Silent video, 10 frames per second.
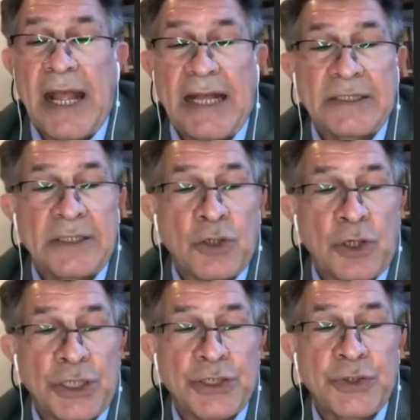and
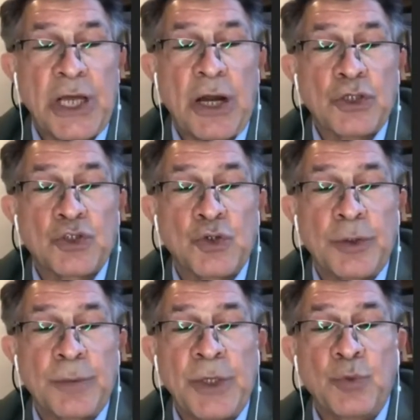regional
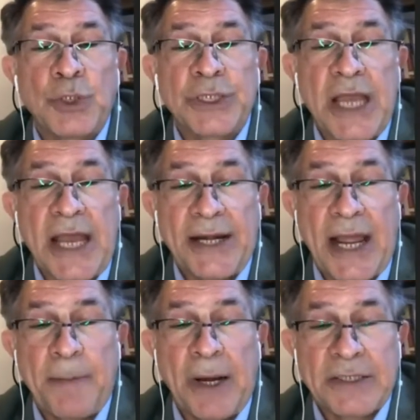autonomy would
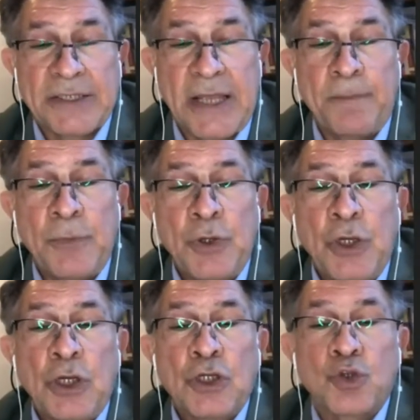enable them
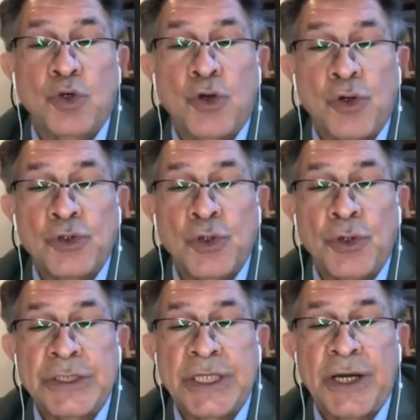to
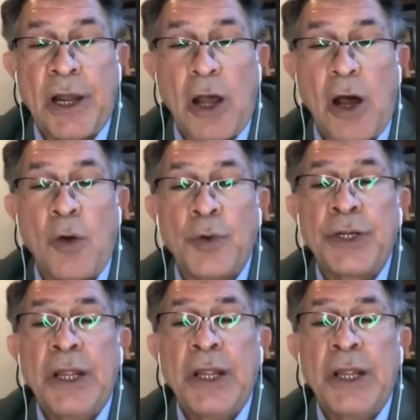control their own